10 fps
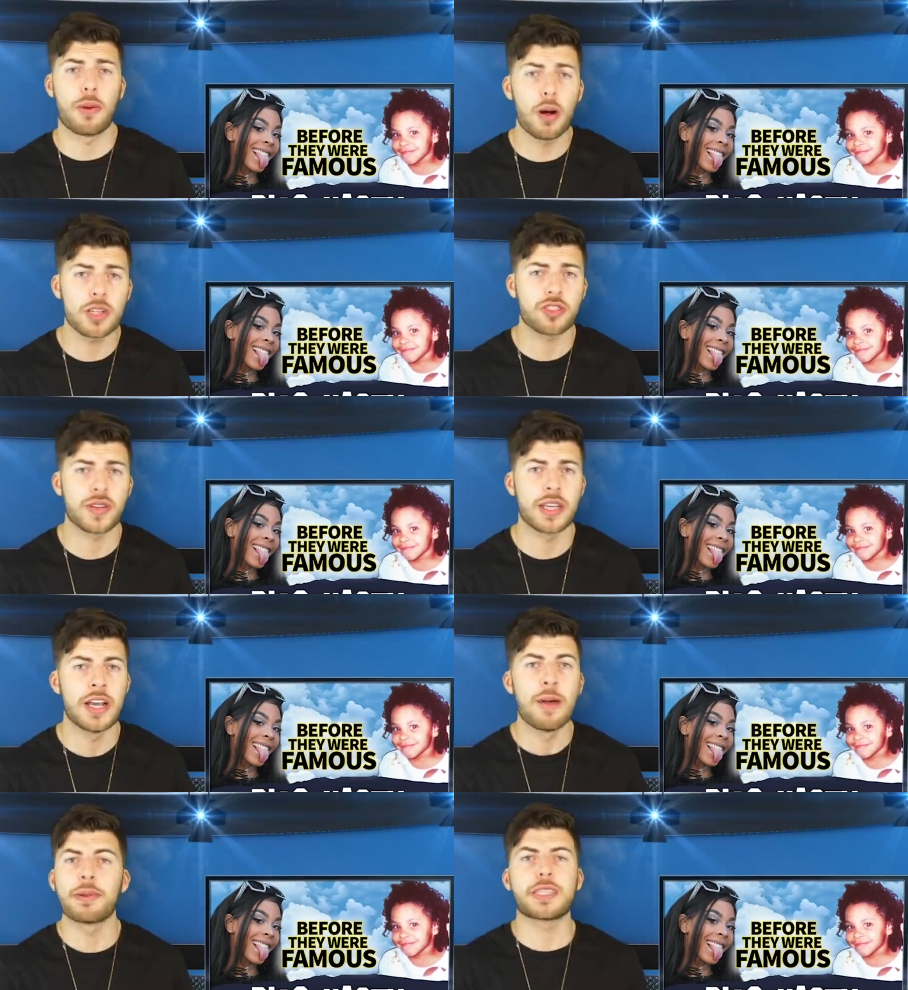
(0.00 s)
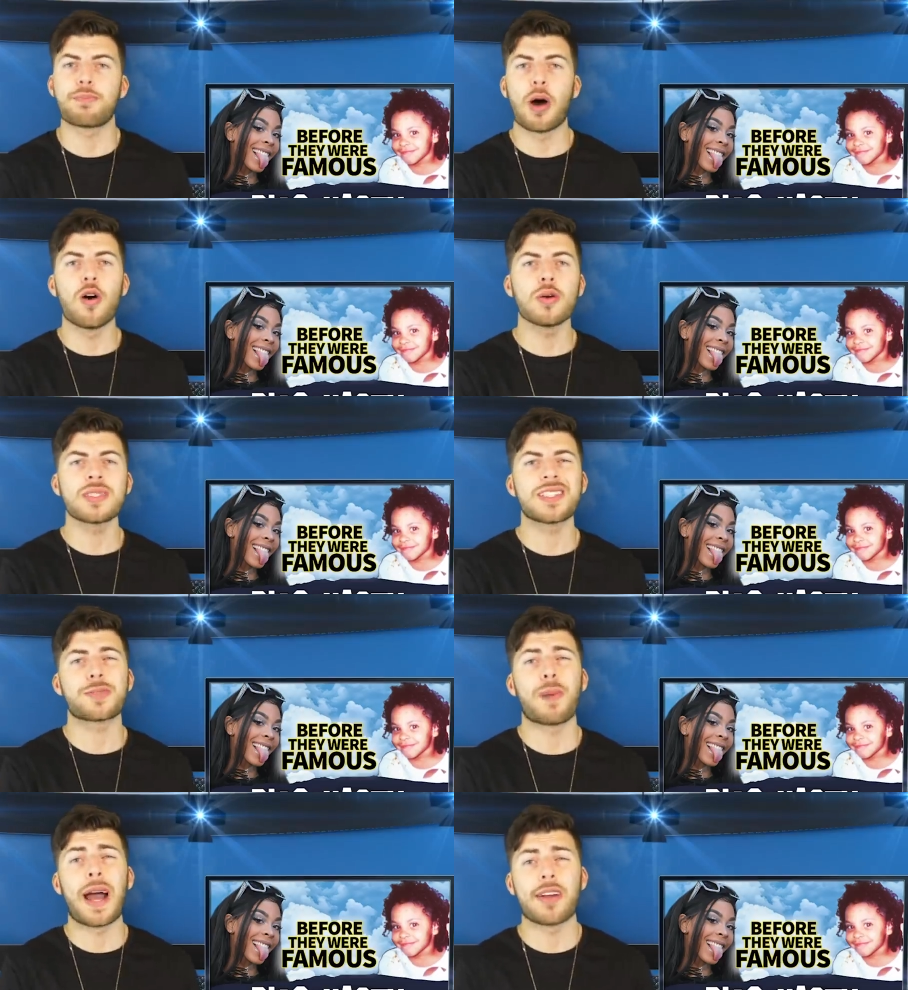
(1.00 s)
Speaker 1: poetry, but the poems
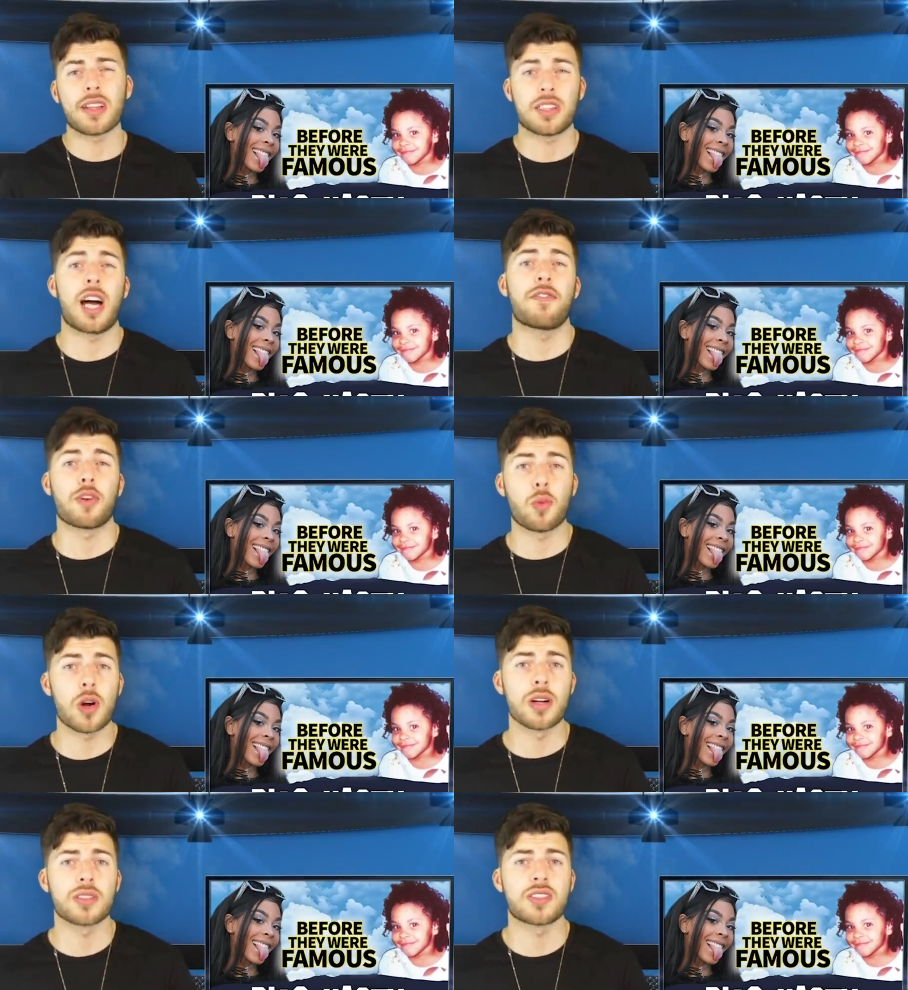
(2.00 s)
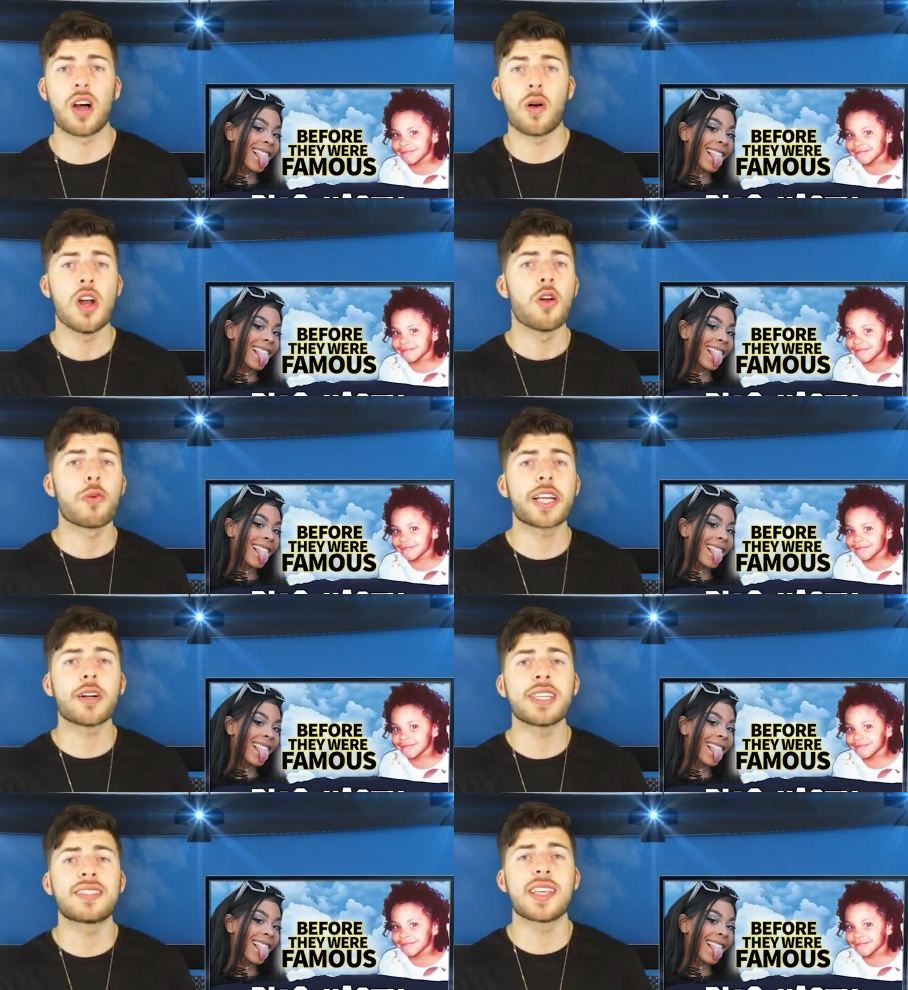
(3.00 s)
inspired a love for words, so
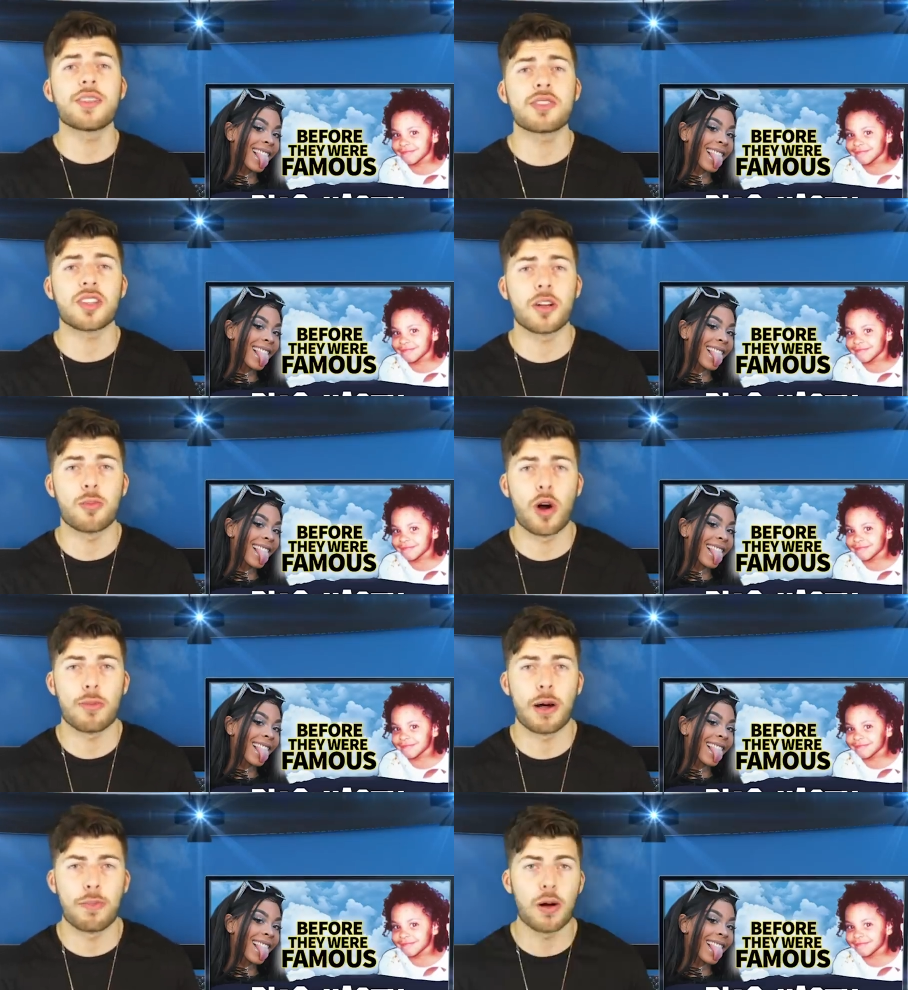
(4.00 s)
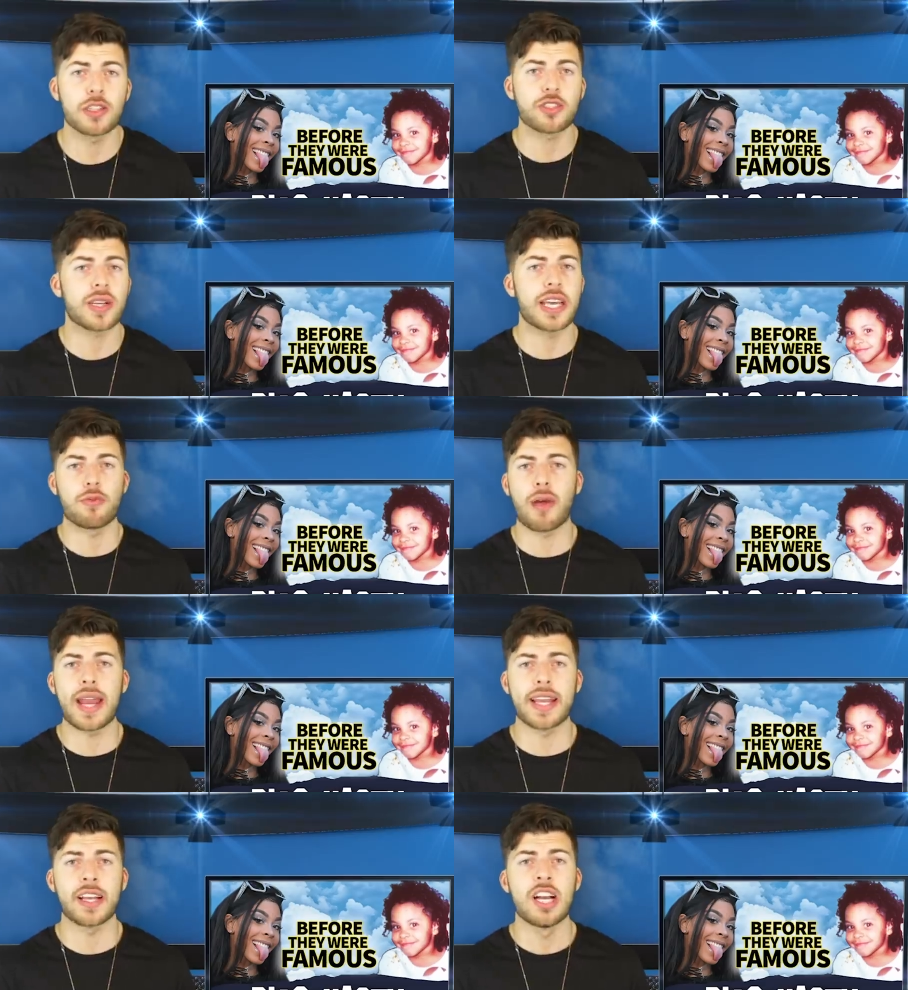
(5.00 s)
Rico continued to learn more about poetry and
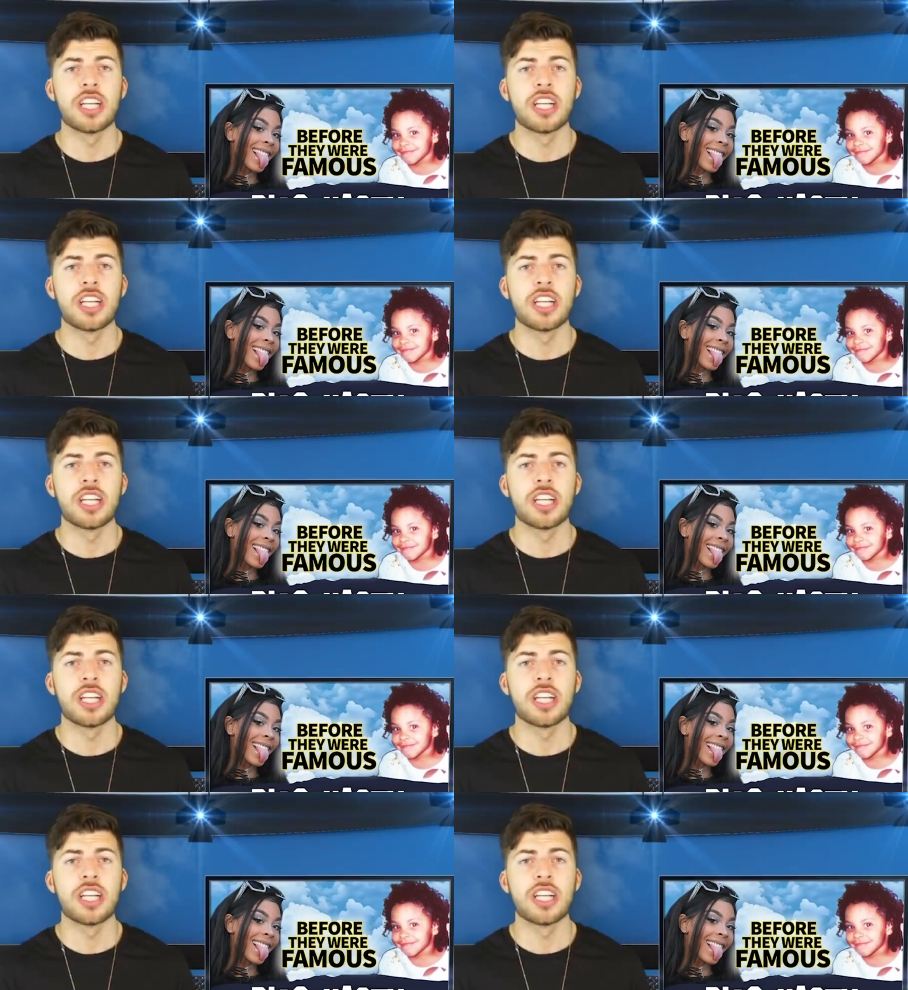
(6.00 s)
writing.